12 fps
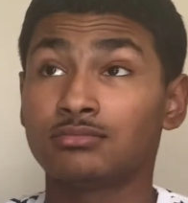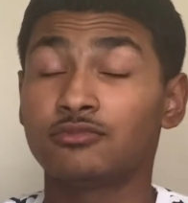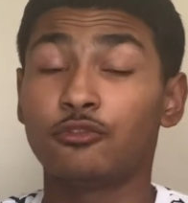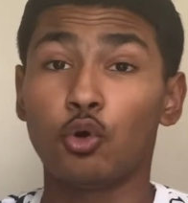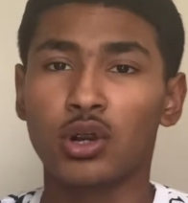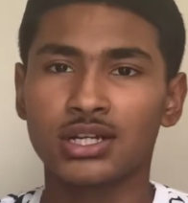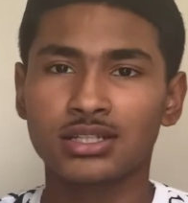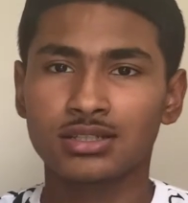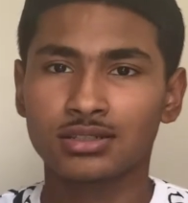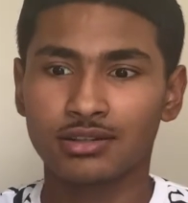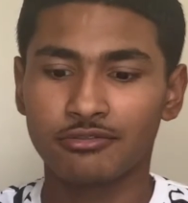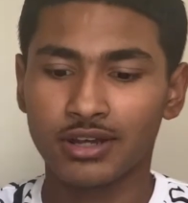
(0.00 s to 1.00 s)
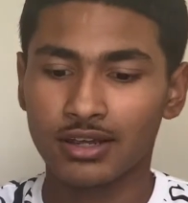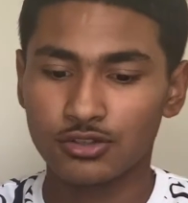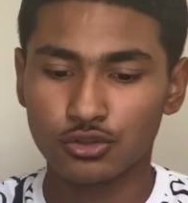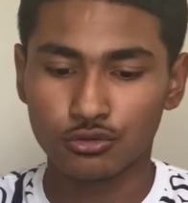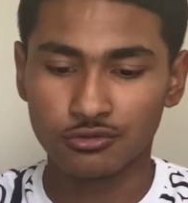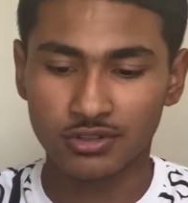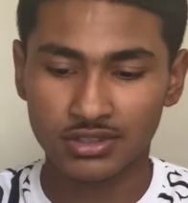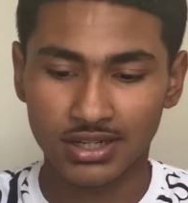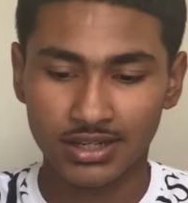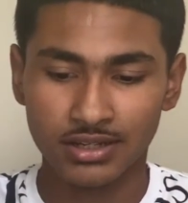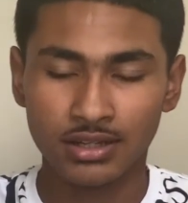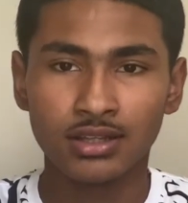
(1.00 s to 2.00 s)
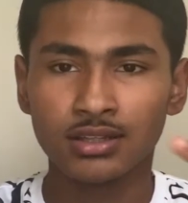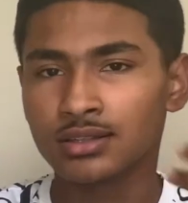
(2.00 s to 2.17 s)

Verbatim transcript: fours. I forgot his shoes for a second.